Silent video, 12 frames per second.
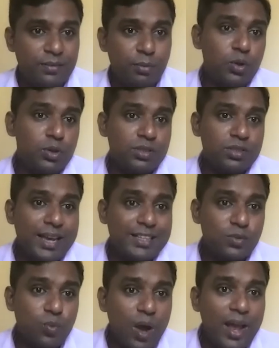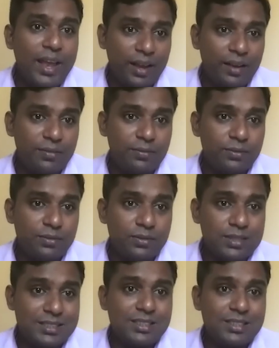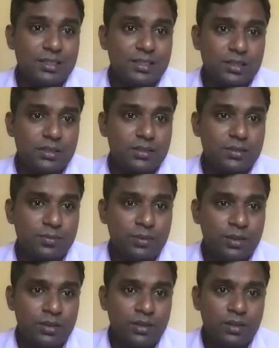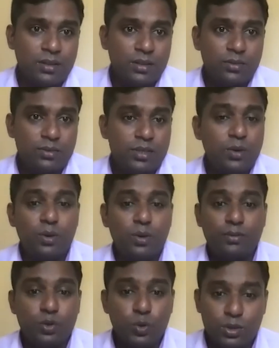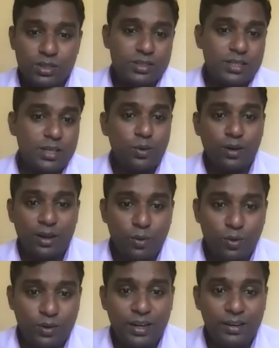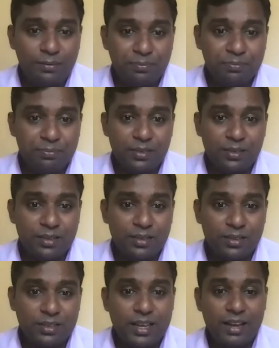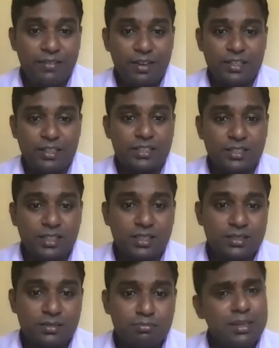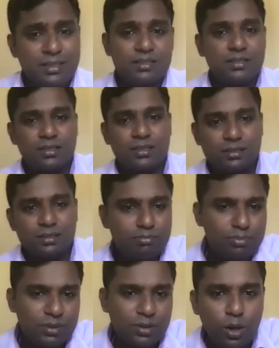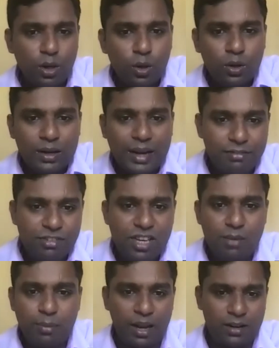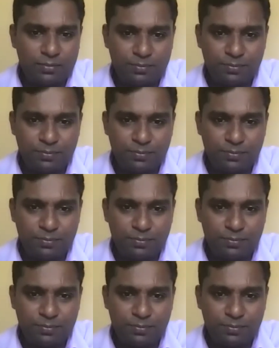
because XY testis, they don't have uterus, they don't have ovary, they are having testis, but look like a female.